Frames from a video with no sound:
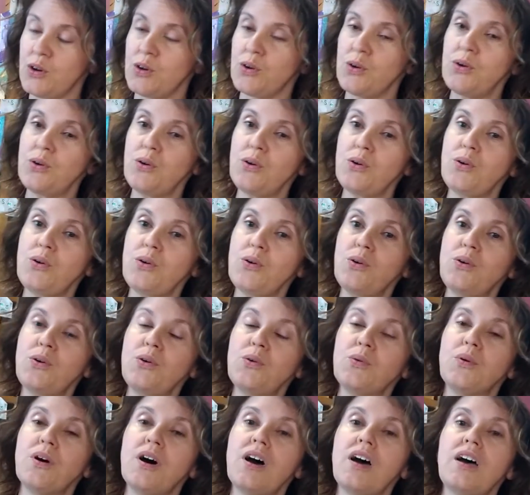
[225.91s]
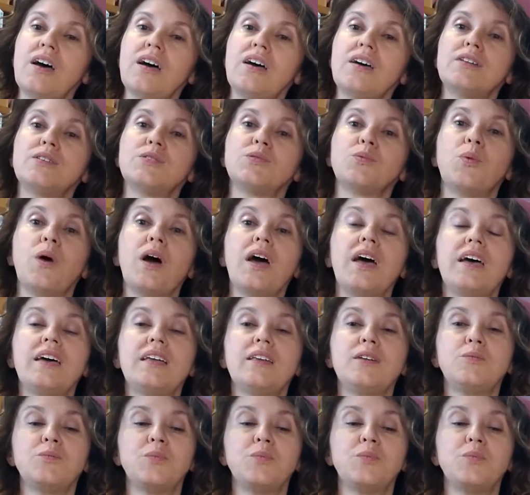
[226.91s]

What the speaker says: Who, what, when,